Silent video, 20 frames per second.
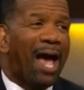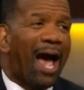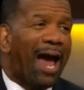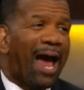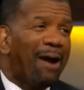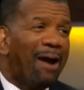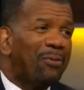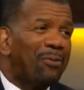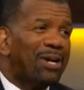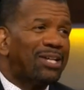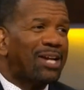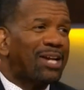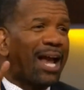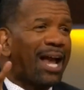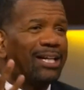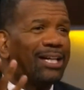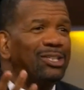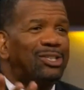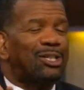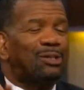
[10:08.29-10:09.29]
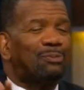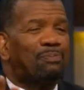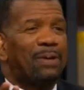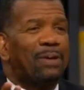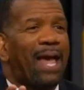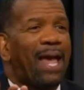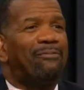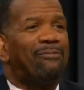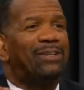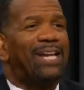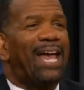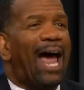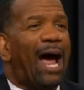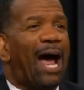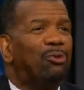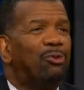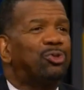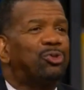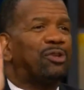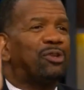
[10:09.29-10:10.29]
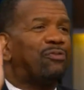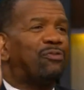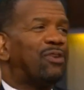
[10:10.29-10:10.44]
I wish I could just have an ounce of